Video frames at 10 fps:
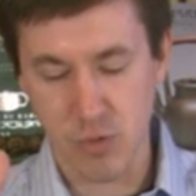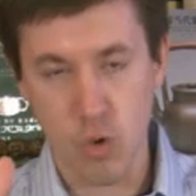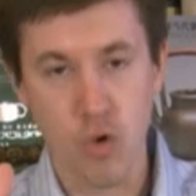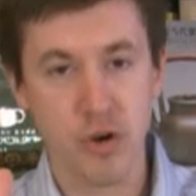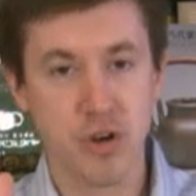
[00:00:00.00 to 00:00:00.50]

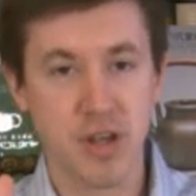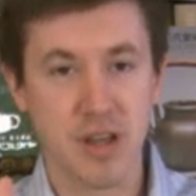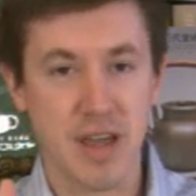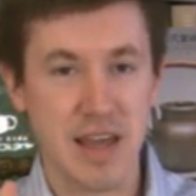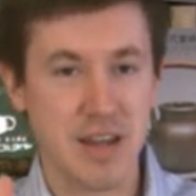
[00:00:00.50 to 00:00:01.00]
ordered
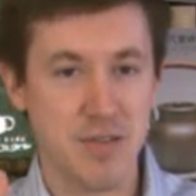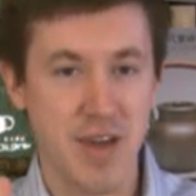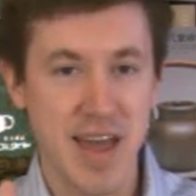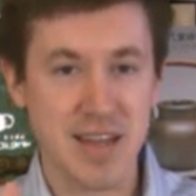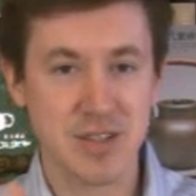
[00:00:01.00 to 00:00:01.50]
it in
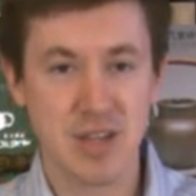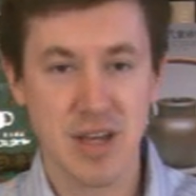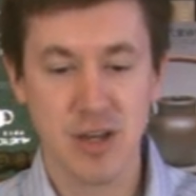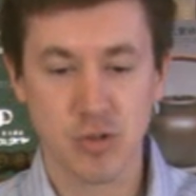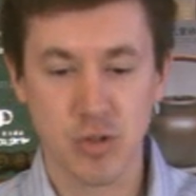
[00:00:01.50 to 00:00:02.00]
advance
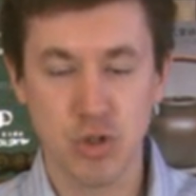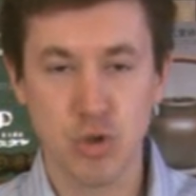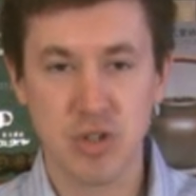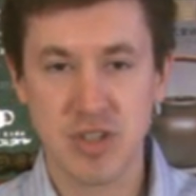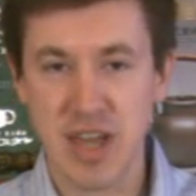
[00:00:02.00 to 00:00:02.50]
so that you
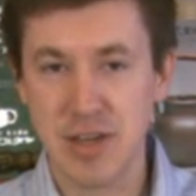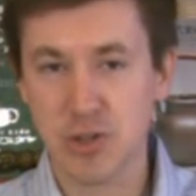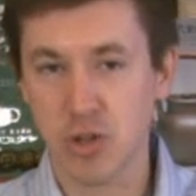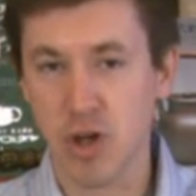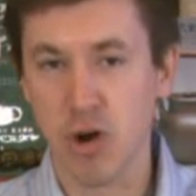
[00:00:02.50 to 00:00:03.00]
could
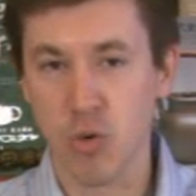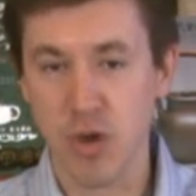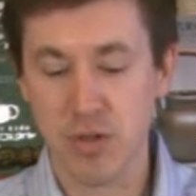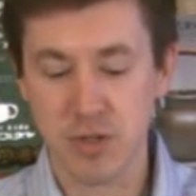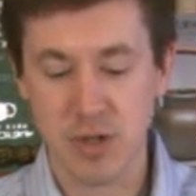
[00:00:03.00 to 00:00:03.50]
taste along
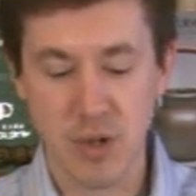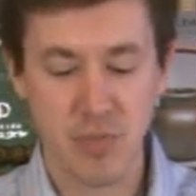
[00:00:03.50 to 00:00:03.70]
with us.